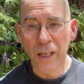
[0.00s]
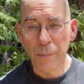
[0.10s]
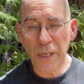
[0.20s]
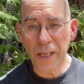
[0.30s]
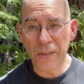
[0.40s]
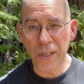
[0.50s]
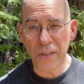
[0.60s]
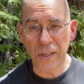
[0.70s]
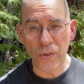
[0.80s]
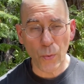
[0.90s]
because this
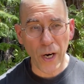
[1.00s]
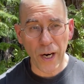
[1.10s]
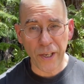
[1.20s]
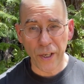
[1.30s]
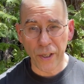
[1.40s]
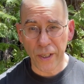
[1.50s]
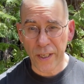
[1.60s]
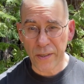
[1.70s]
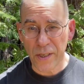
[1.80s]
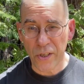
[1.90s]
is where
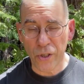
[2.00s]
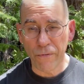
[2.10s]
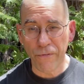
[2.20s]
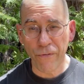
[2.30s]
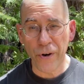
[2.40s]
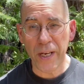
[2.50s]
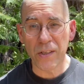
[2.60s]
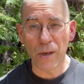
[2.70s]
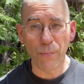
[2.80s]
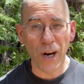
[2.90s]
he says you freeze
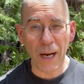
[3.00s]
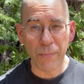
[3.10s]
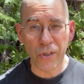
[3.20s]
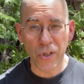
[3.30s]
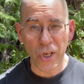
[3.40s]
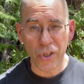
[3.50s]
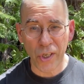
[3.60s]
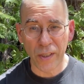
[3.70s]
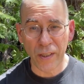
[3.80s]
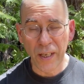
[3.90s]
a
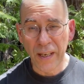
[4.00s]
proposition